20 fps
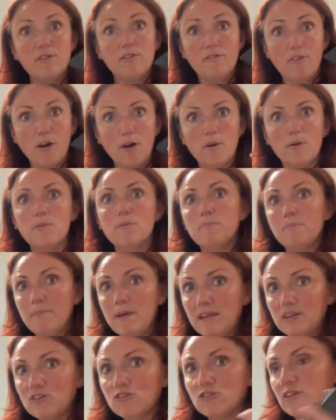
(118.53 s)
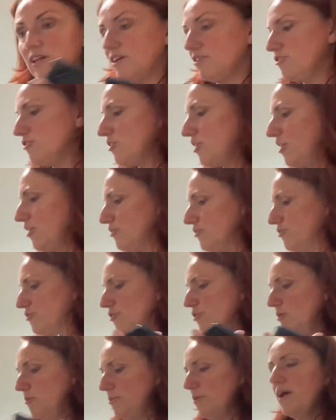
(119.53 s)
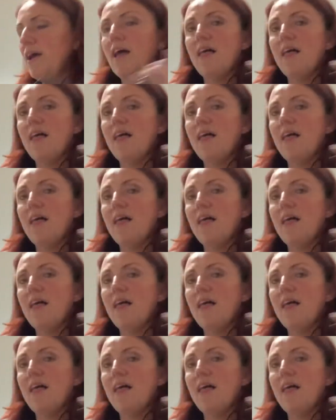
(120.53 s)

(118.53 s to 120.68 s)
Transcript: phone. Make sure that's charged up.